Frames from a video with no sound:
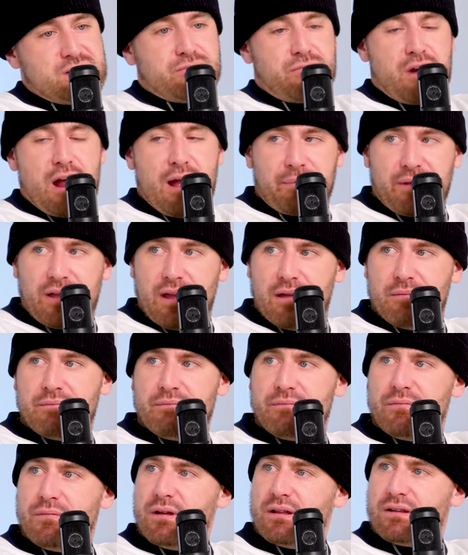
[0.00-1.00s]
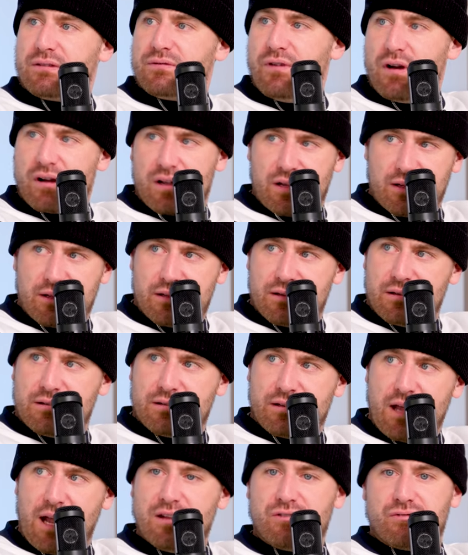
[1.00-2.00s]
it's the rap game. It's fucking
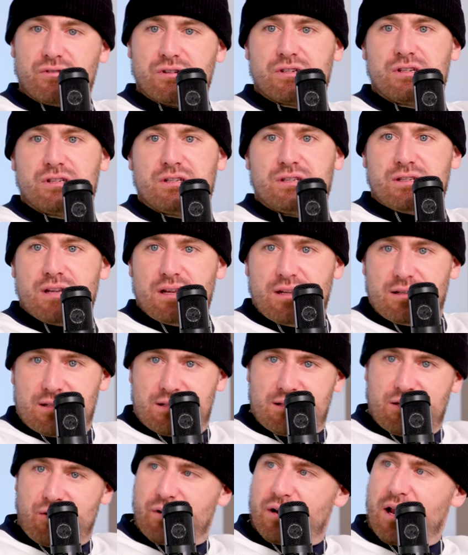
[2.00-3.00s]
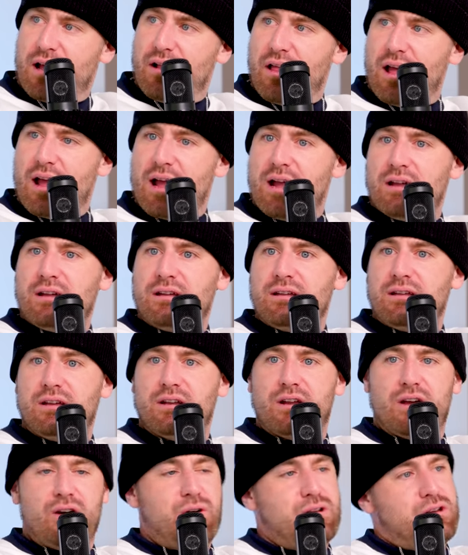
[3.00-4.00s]
dangerous. It's you're in LA,
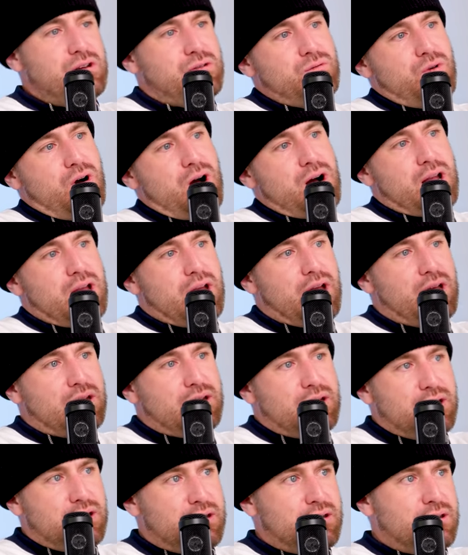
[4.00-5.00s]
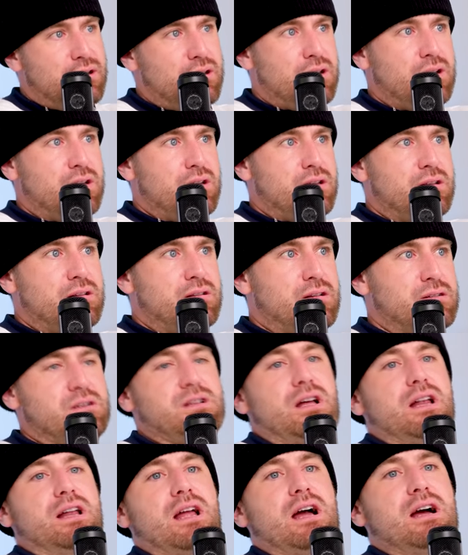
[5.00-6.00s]
you know, and you walk in and
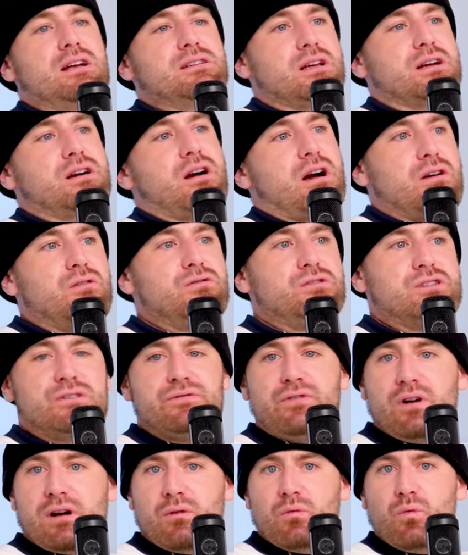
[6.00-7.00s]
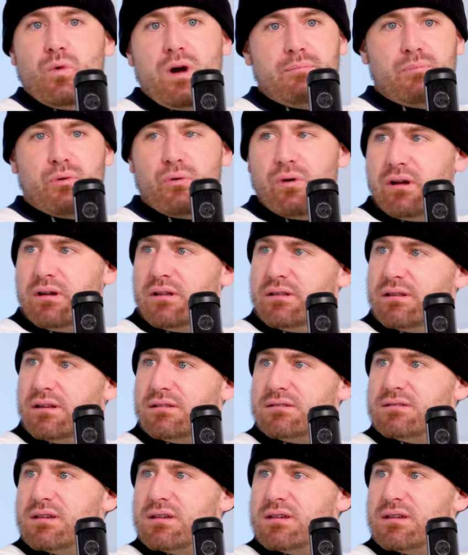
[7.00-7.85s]
there's a lot of guys like, all right, who's this fucking white boy?